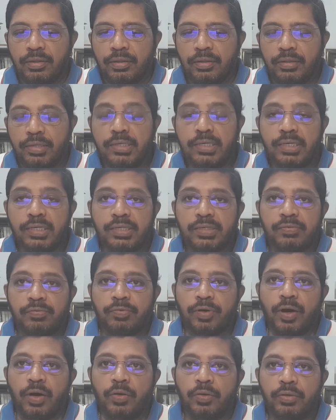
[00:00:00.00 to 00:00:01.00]
This is
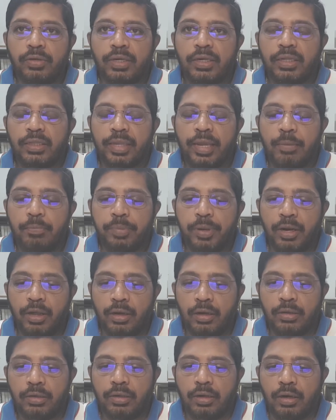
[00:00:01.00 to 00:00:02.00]
found in the
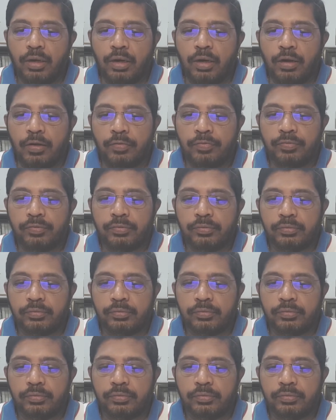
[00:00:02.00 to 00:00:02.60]
epilogue of